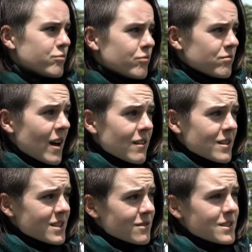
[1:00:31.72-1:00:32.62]

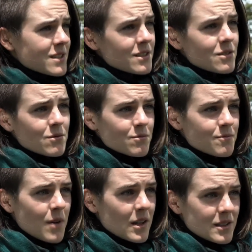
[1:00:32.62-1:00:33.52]
relatively little
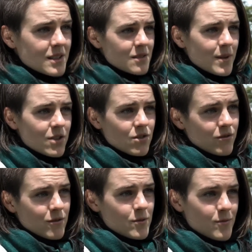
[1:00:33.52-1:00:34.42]
participation
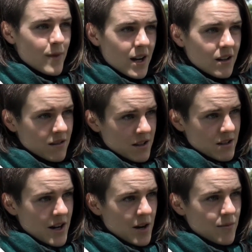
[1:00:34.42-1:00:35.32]
from Spain in the
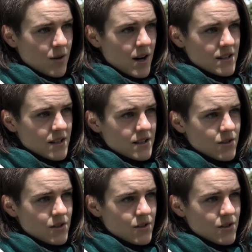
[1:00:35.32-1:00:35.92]
entire process.